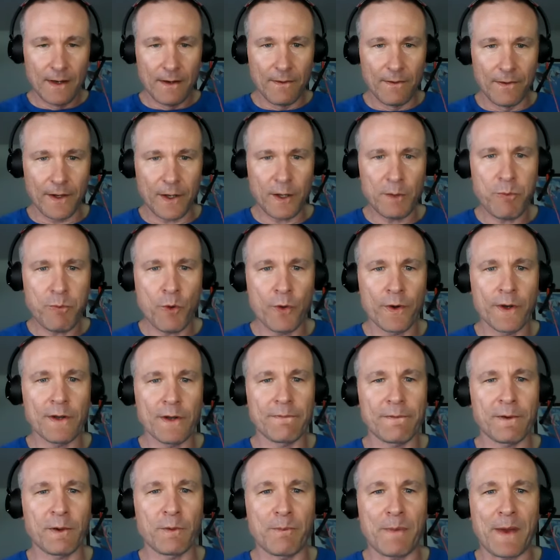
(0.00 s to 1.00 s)
their point
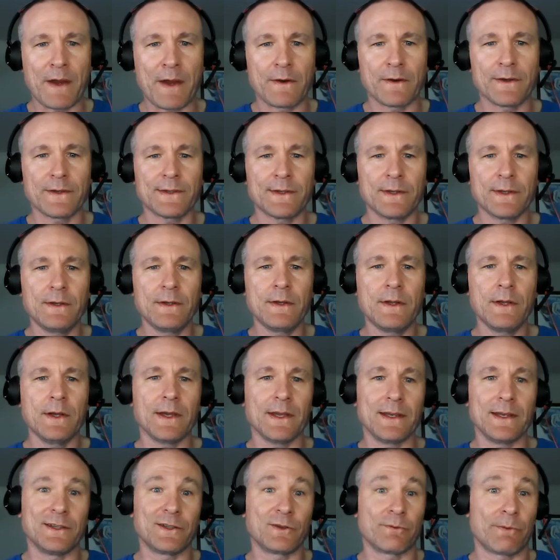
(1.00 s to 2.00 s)
of comparison
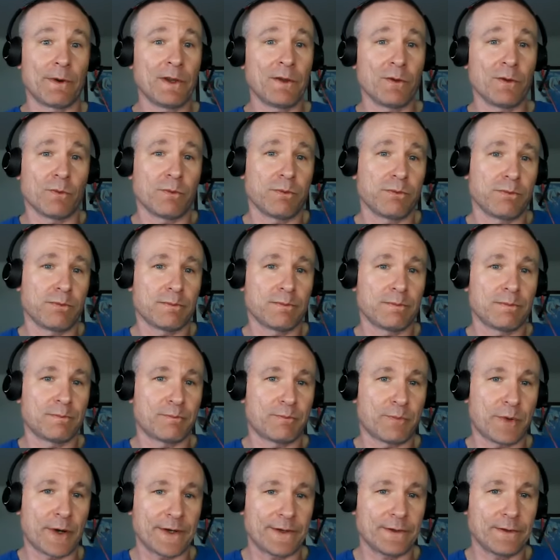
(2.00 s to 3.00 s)
is rental
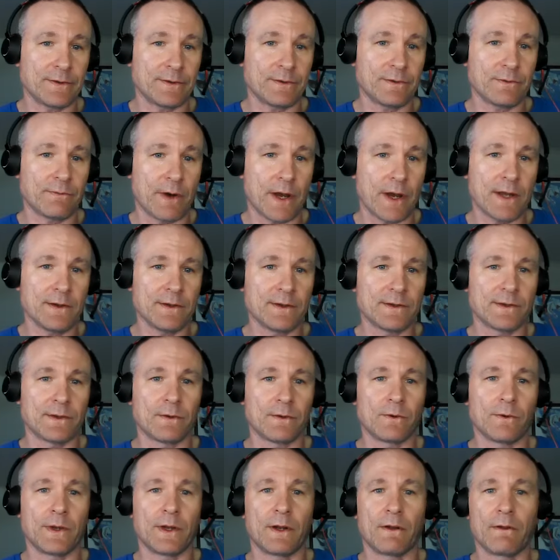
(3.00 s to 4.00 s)
prices, right?
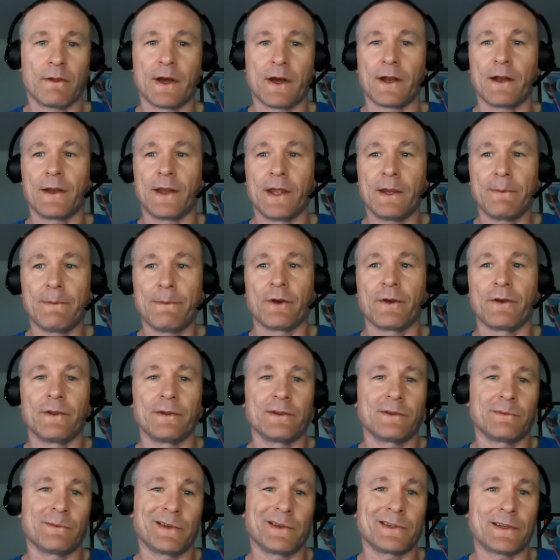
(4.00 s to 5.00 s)
So in a lot of
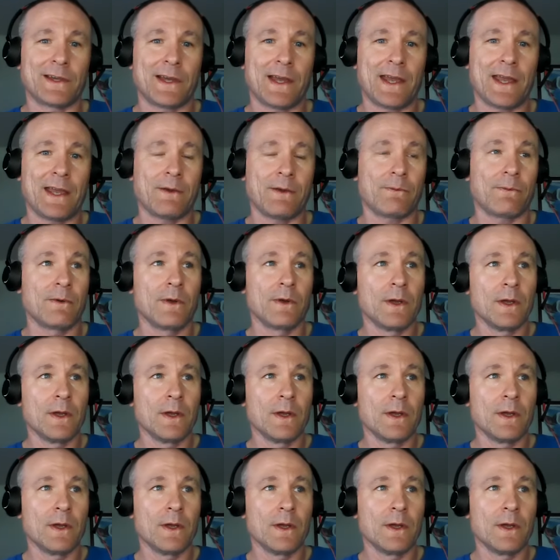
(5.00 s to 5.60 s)
neighborhoods might say, hey,